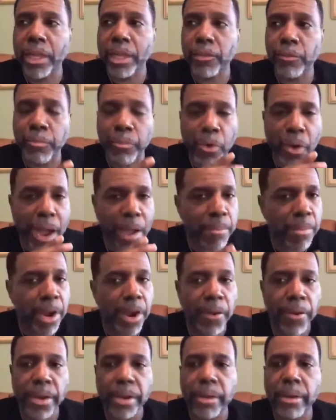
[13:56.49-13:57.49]
that's
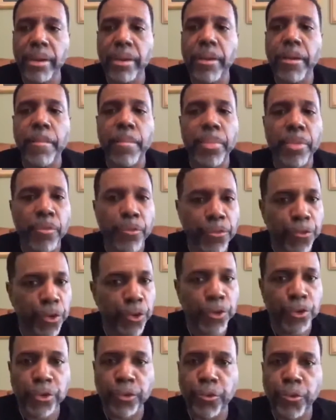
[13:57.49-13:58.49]
primary,
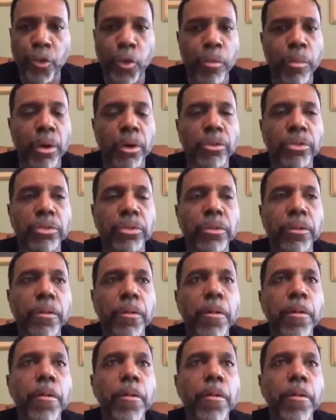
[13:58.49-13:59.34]
first and foremost.